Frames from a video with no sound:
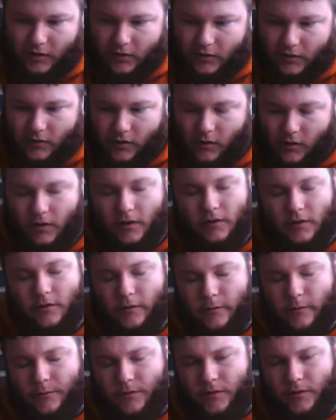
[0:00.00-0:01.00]
So in
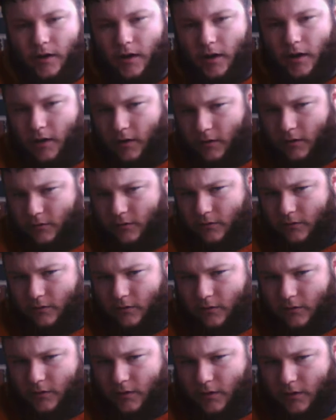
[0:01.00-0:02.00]
terms of
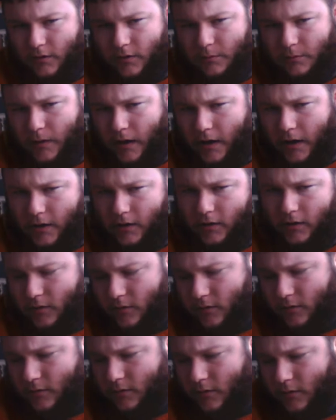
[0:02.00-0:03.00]
the
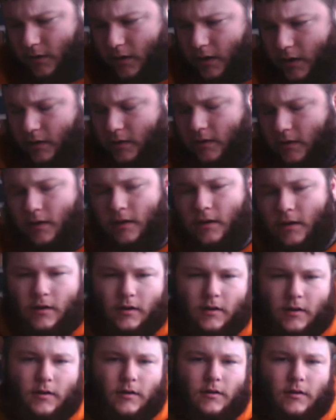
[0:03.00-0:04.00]
tobacco it
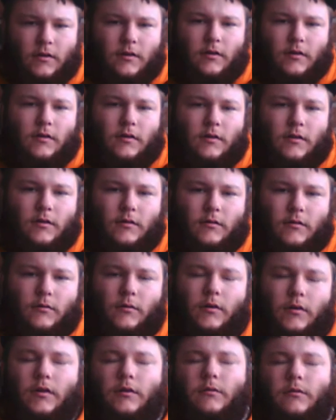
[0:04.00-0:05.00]

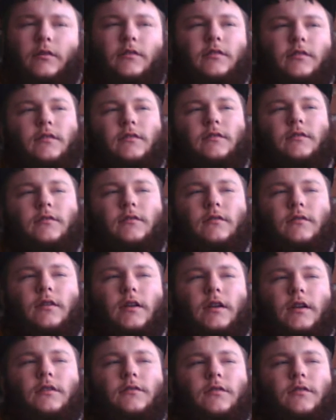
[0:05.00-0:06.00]
wasn't
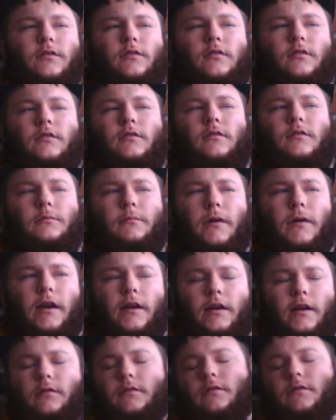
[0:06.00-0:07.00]
the individual
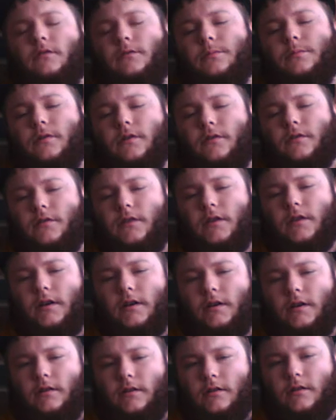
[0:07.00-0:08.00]
tobacco, it was more of
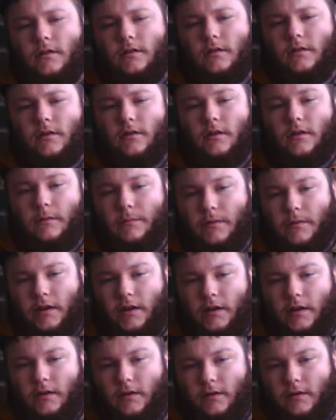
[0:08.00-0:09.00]
the
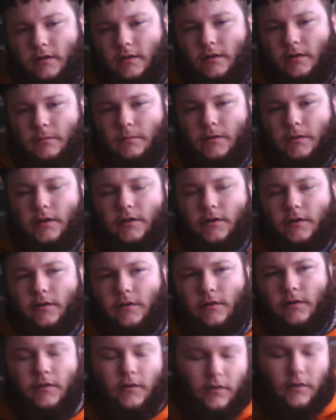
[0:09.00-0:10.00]
company, the
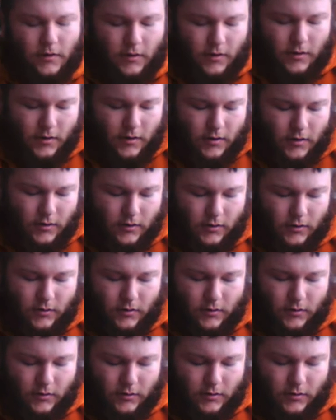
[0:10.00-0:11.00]
blenders,
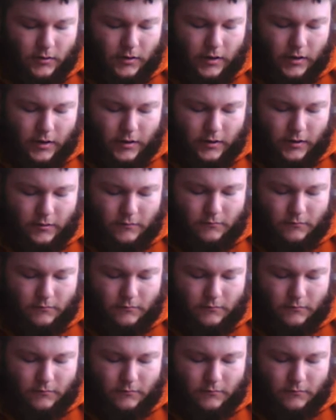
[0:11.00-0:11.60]
that